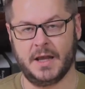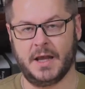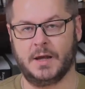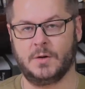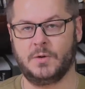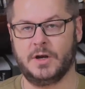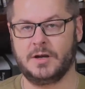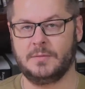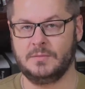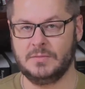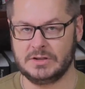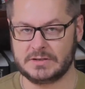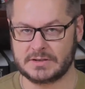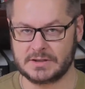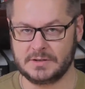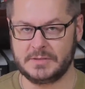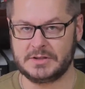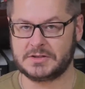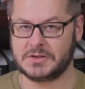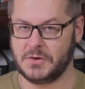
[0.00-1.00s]
And when a
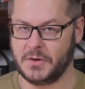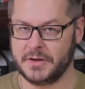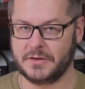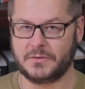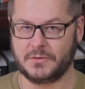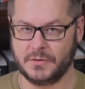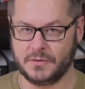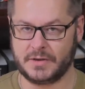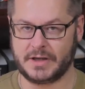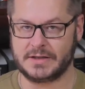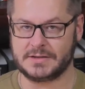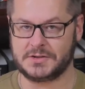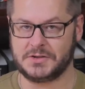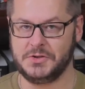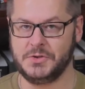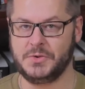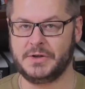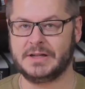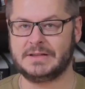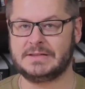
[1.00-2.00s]
Muslim is going through this,
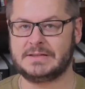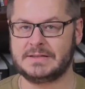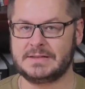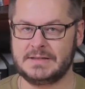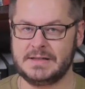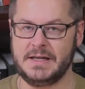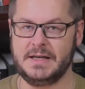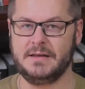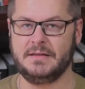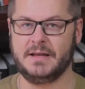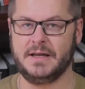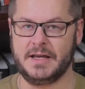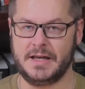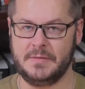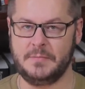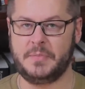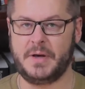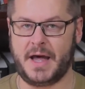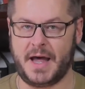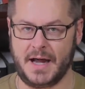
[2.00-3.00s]
you can see the
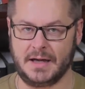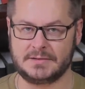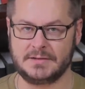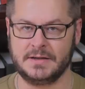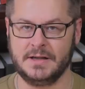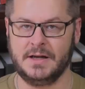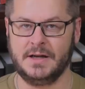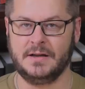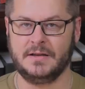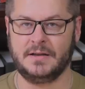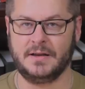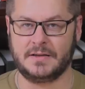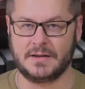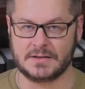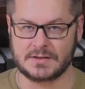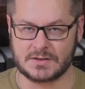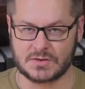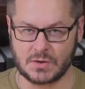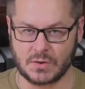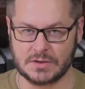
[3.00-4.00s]
impact that the
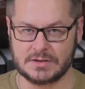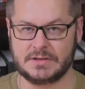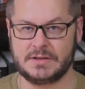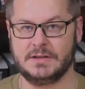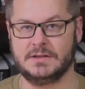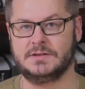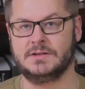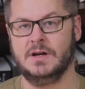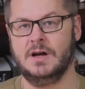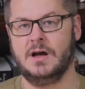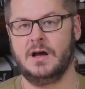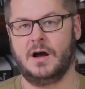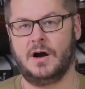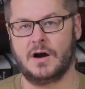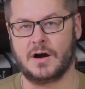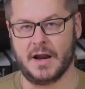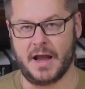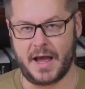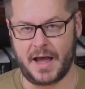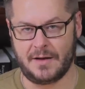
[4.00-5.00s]
sources
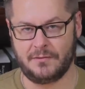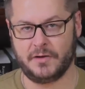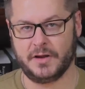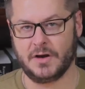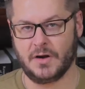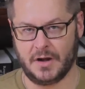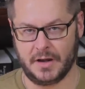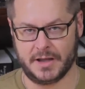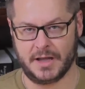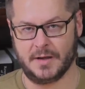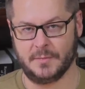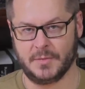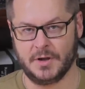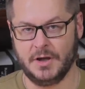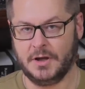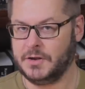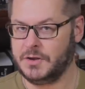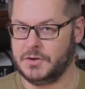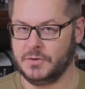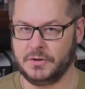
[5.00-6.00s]
are having on him.
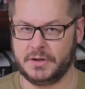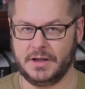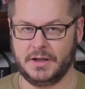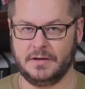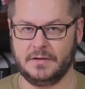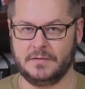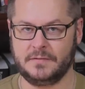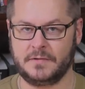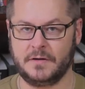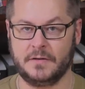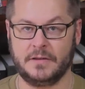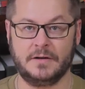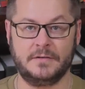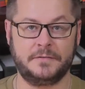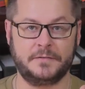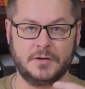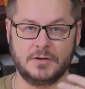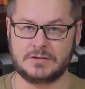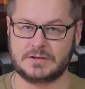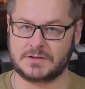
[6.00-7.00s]
You give the
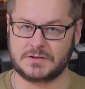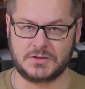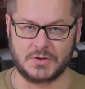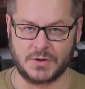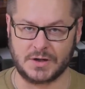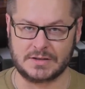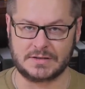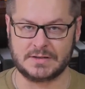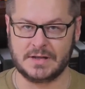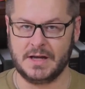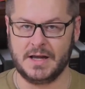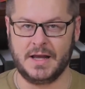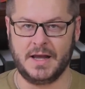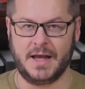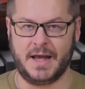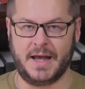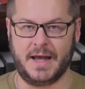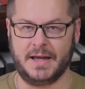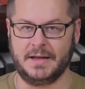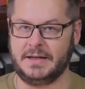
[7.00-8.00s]
first source,
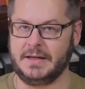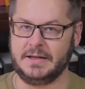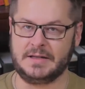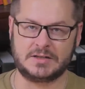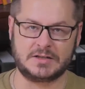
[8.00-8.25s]
and he